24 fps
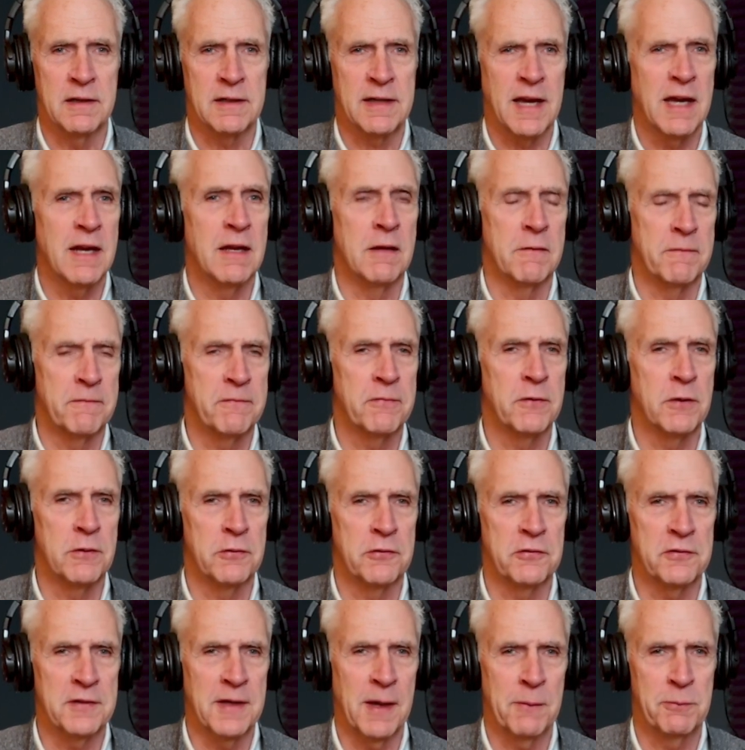kind of the
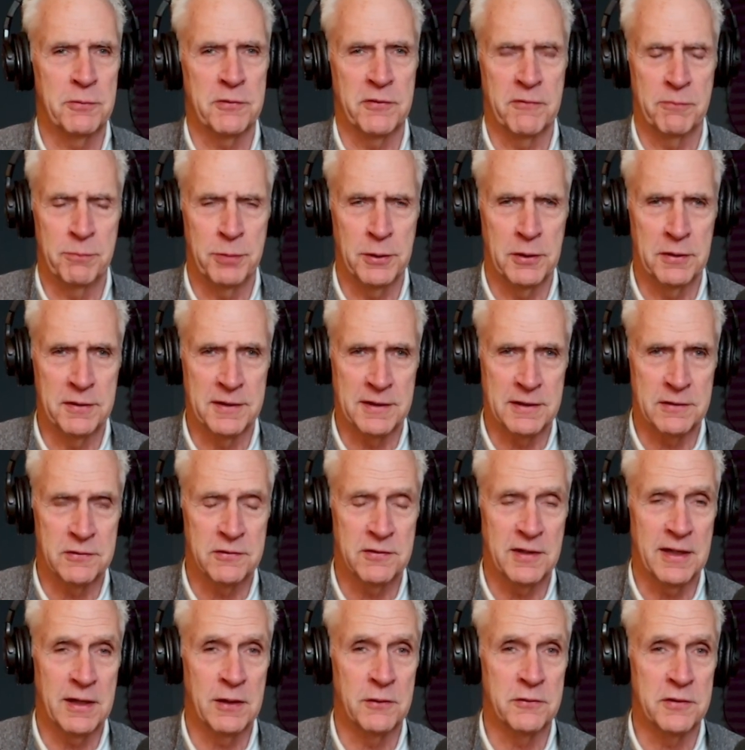first steps of building a
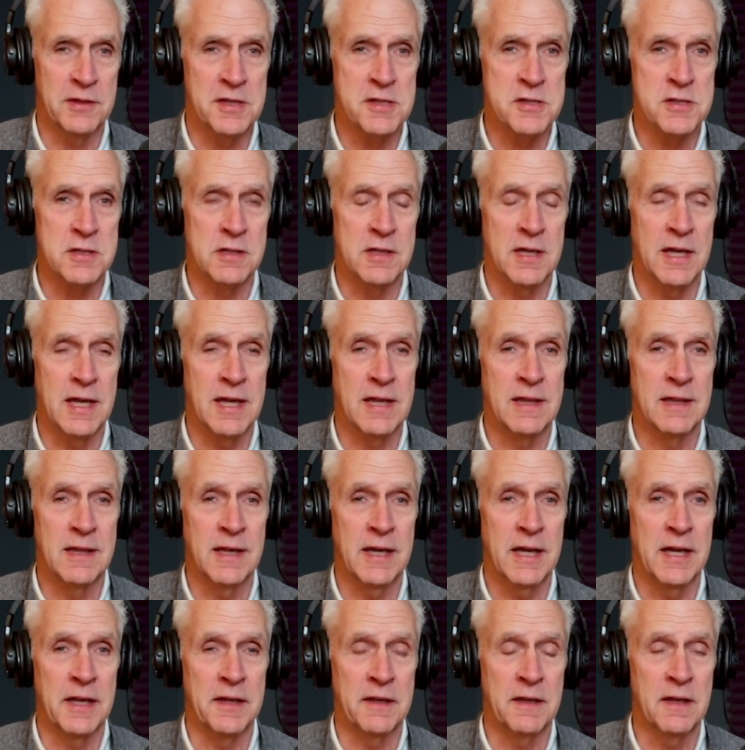sales engine. And
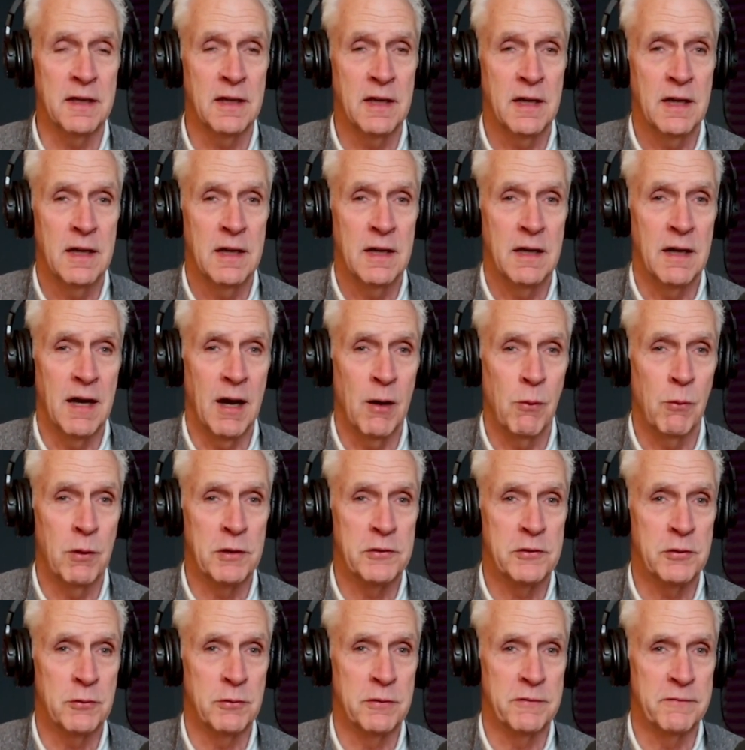then I
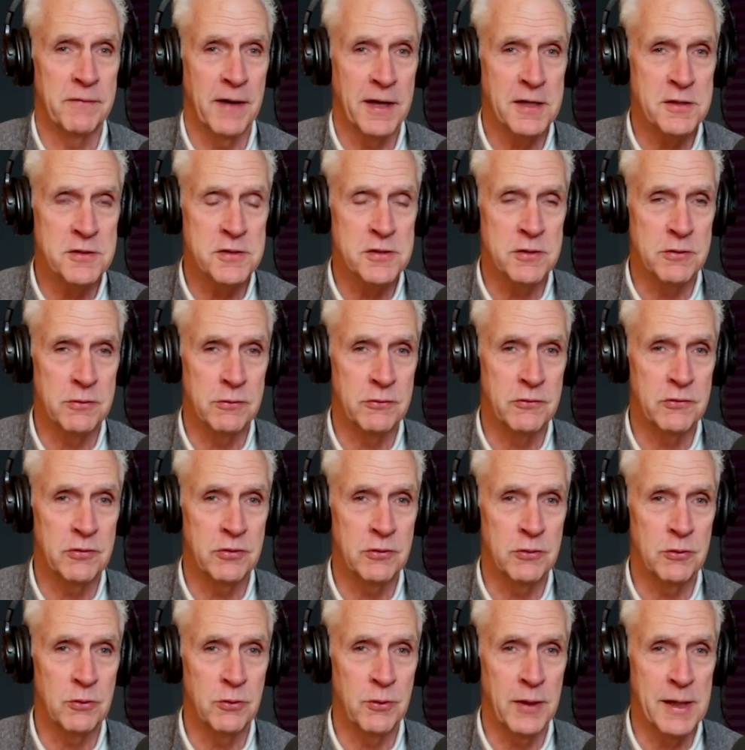want to invite you
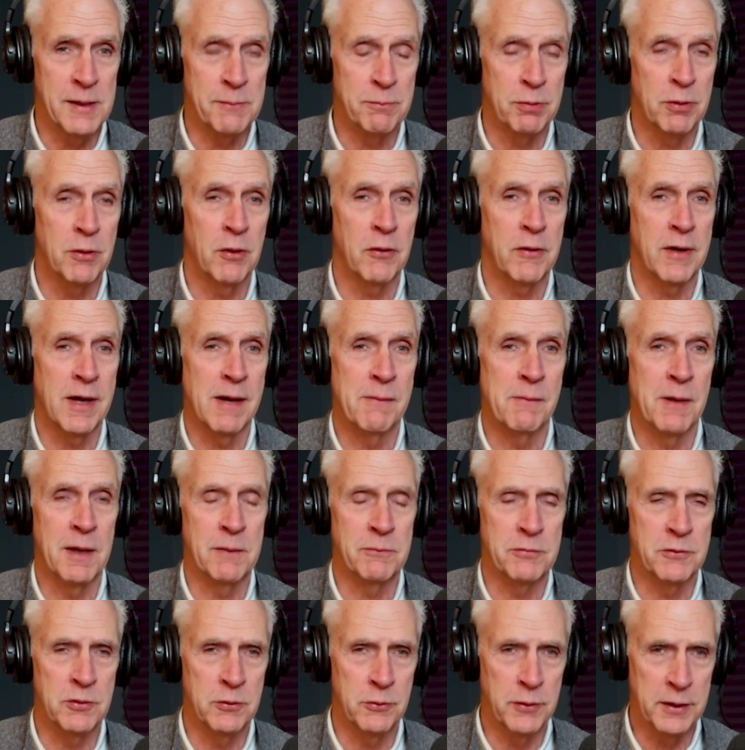to a program
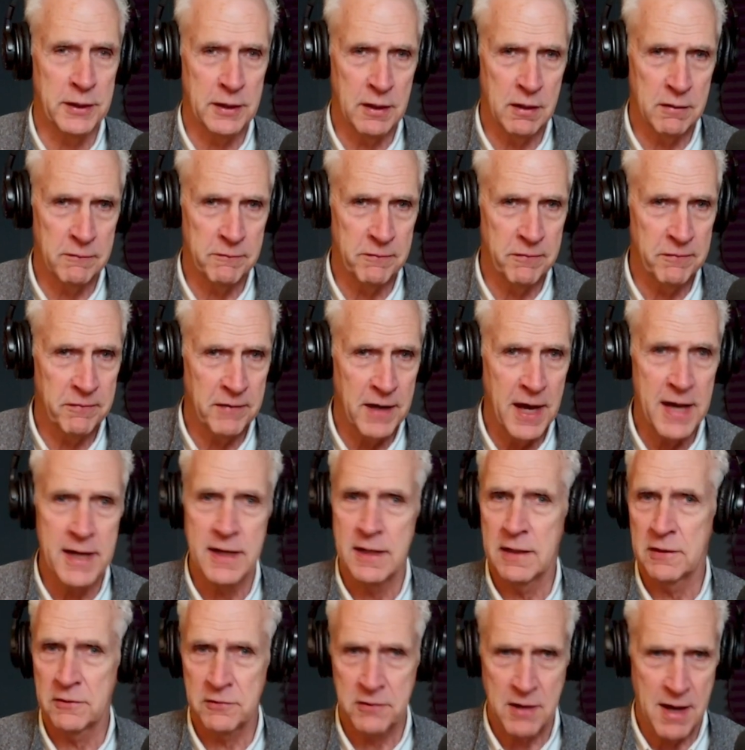I'm doing on
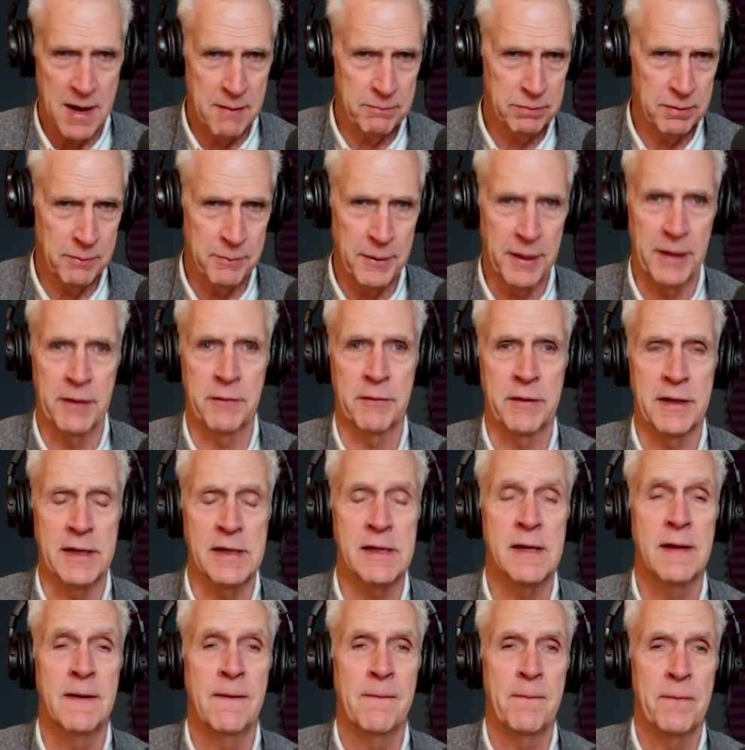Friday. It's
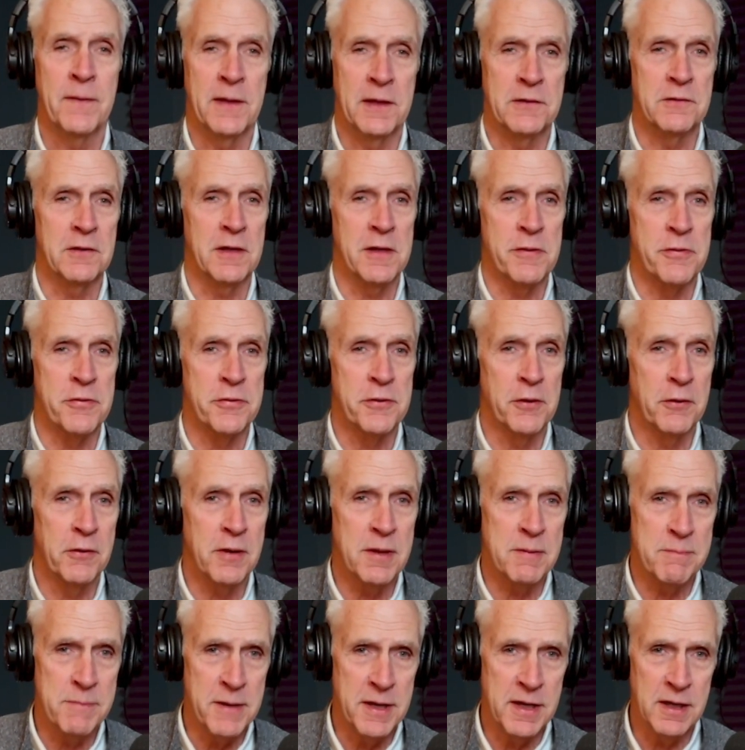complimentary. It's a
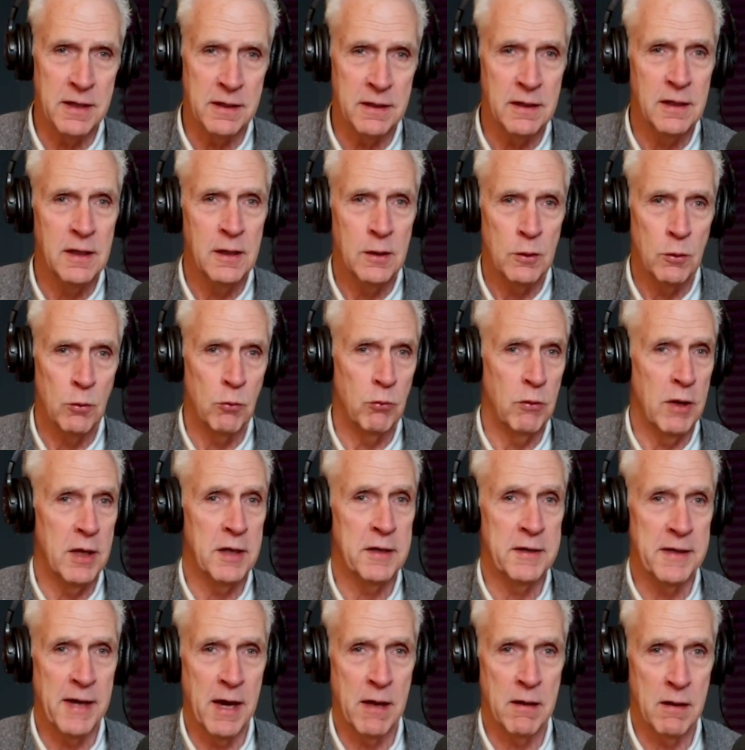30-minute
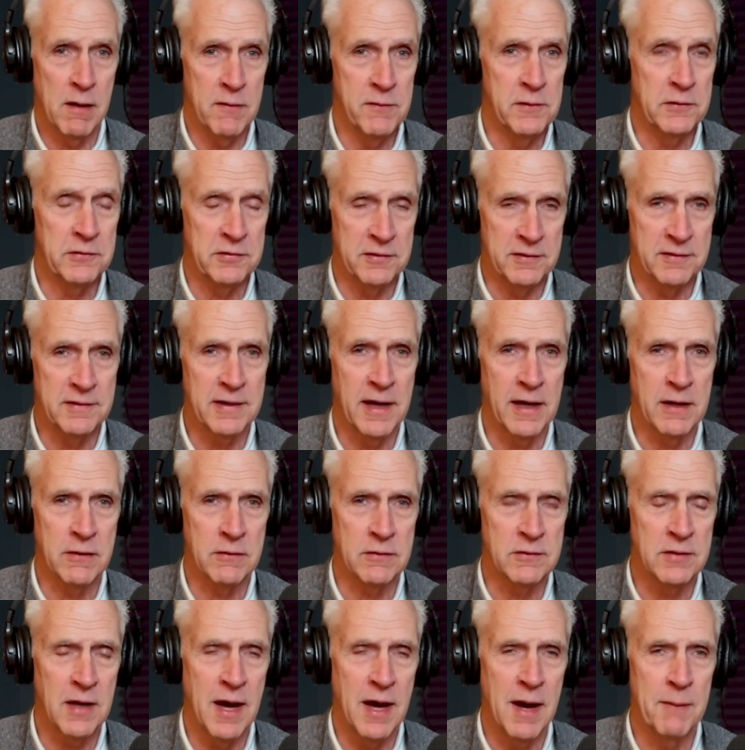rundown on this entire
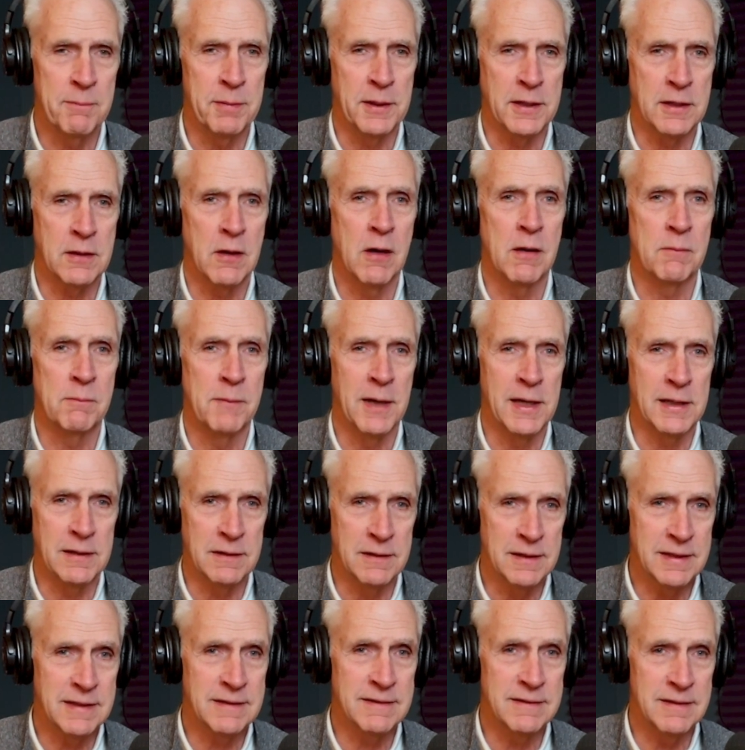topic on my
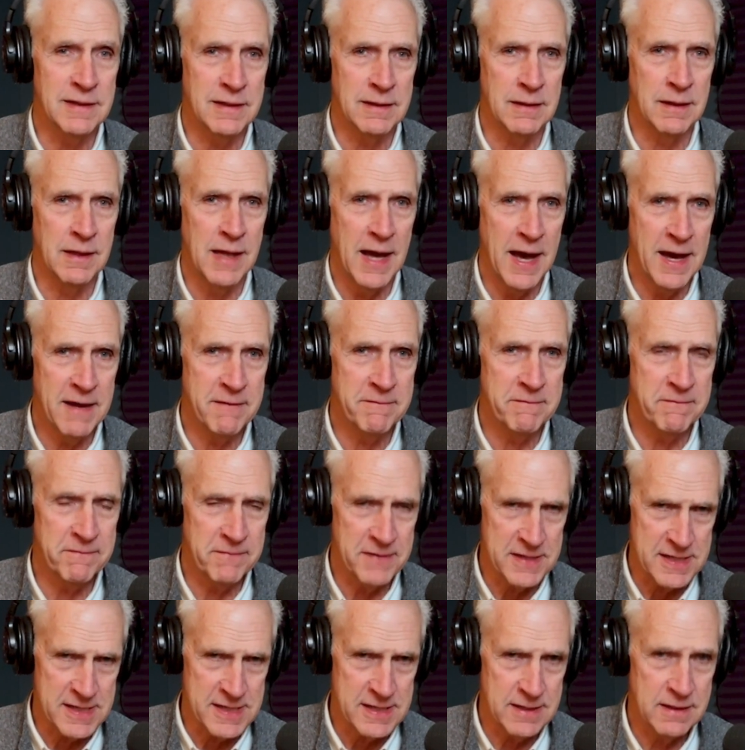LinkedIn live
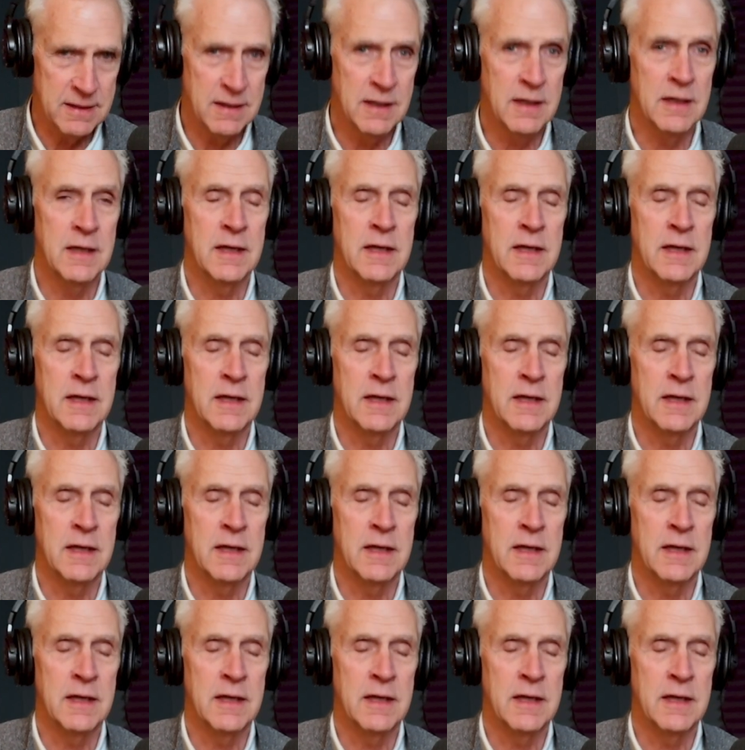feed.